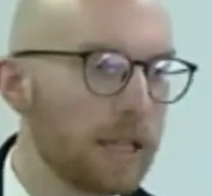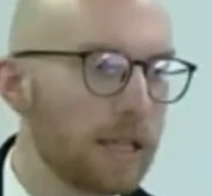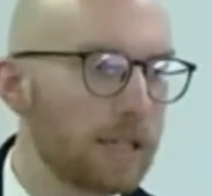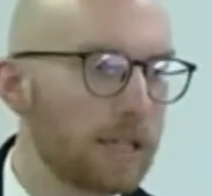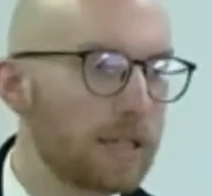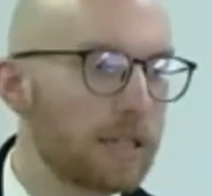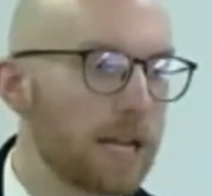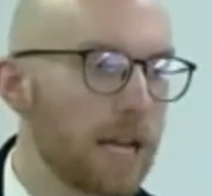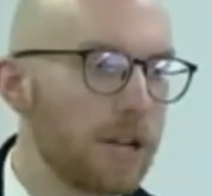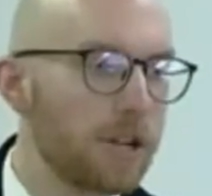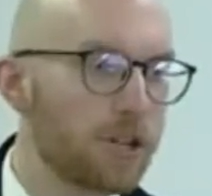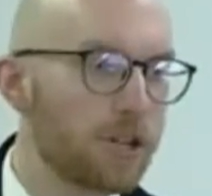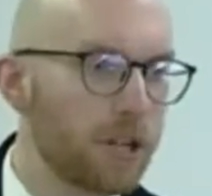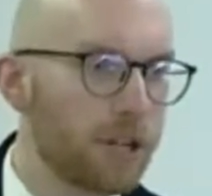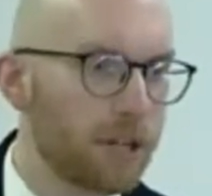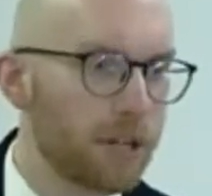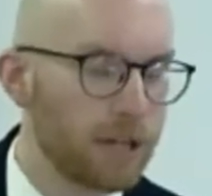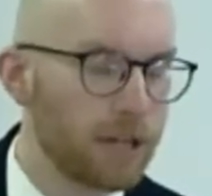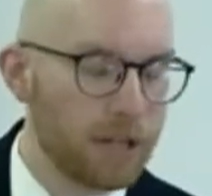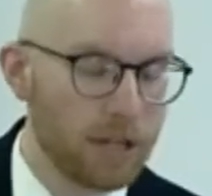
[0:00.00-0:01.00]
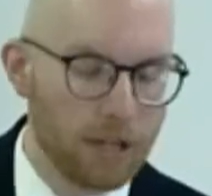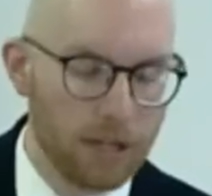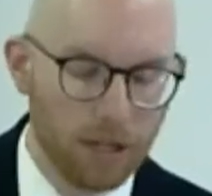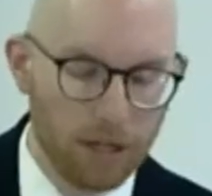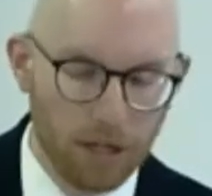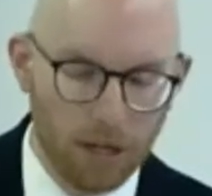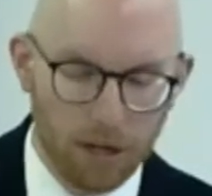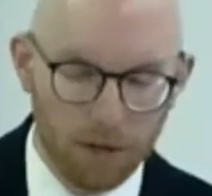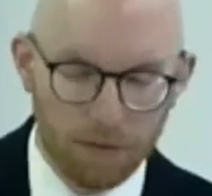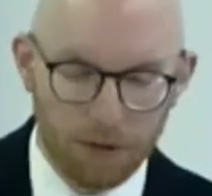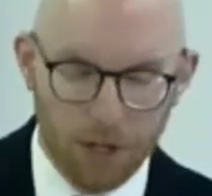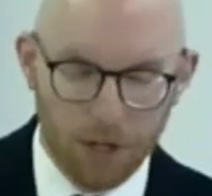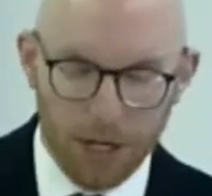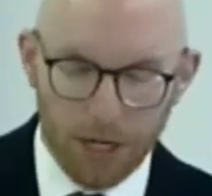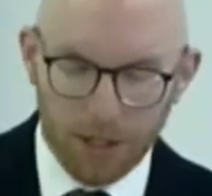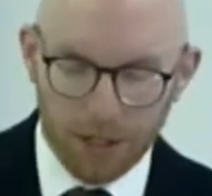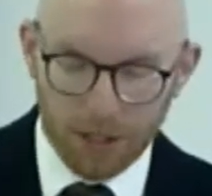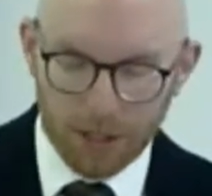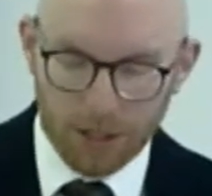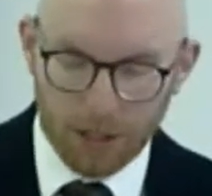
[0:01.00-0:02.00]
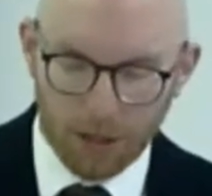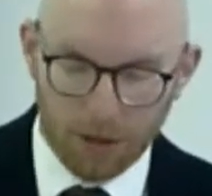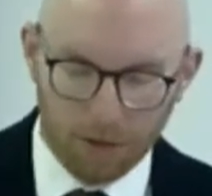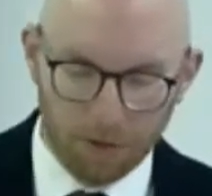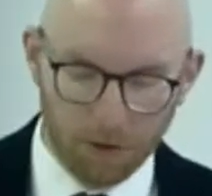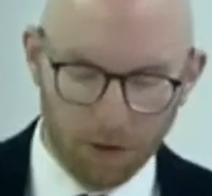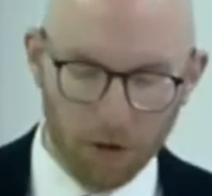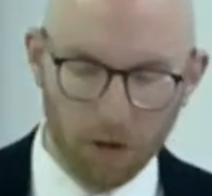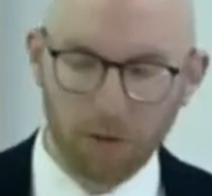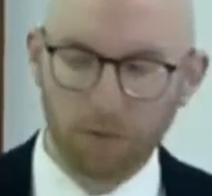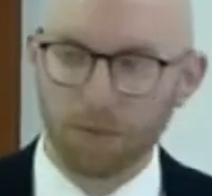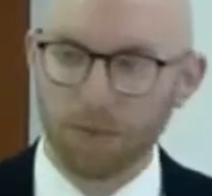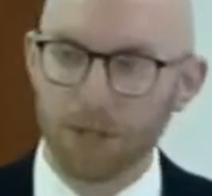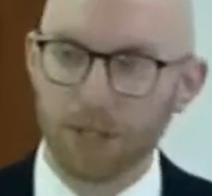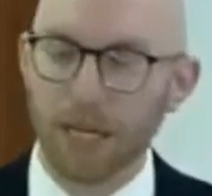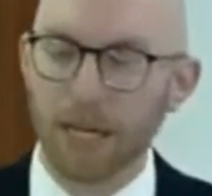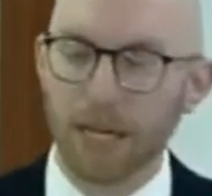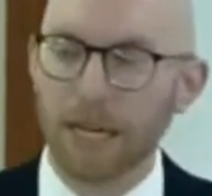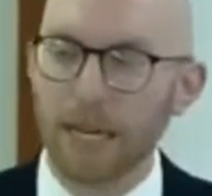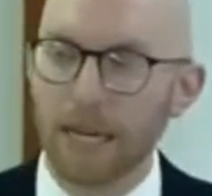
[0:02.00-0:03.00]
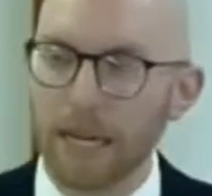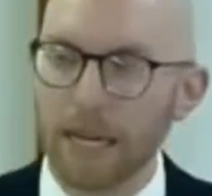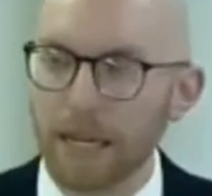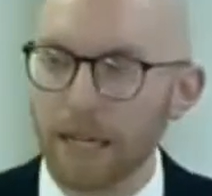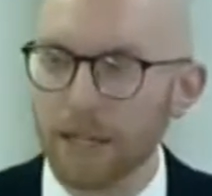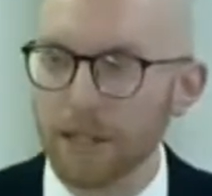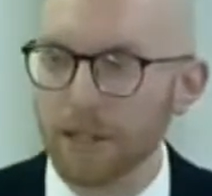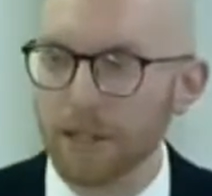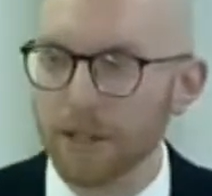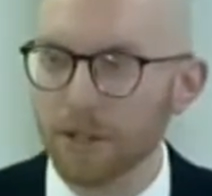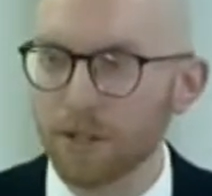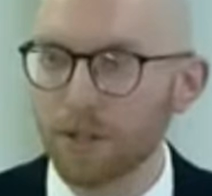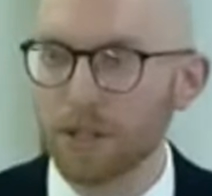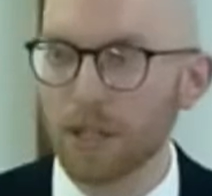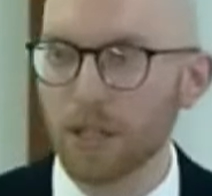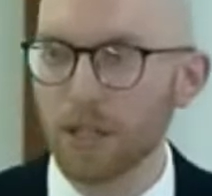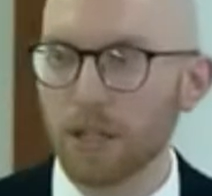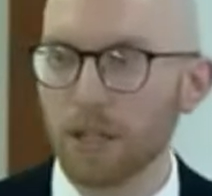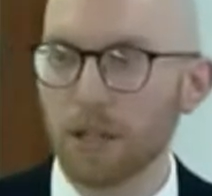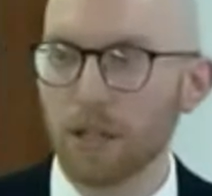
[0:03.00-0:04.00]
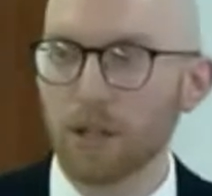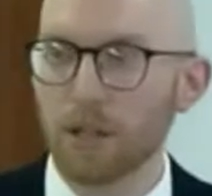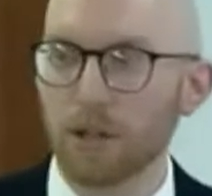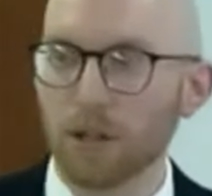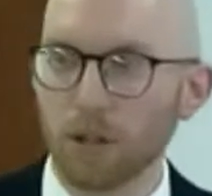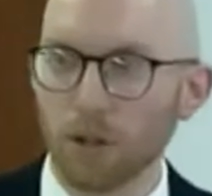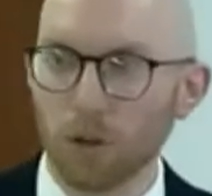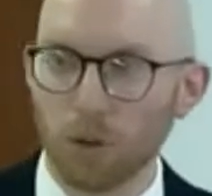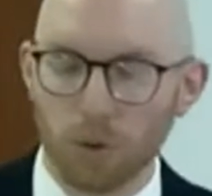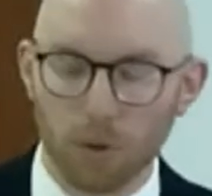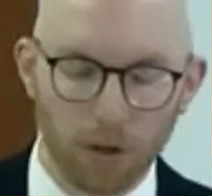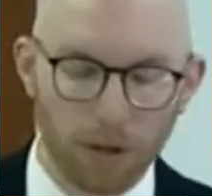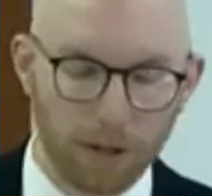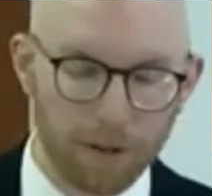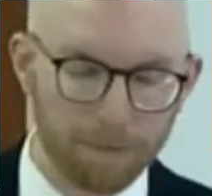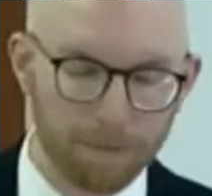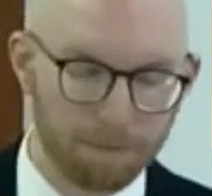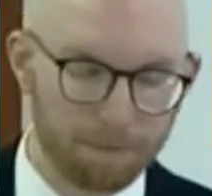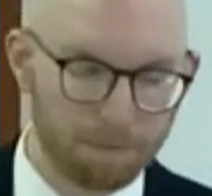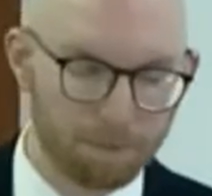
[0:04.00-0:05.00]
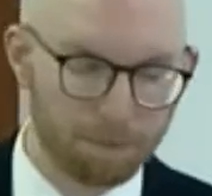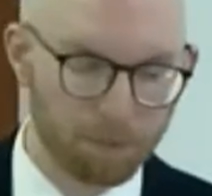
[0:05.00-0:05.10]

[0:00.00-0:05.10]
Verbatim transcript: The ascension of Jesus confirms that he is the Lord.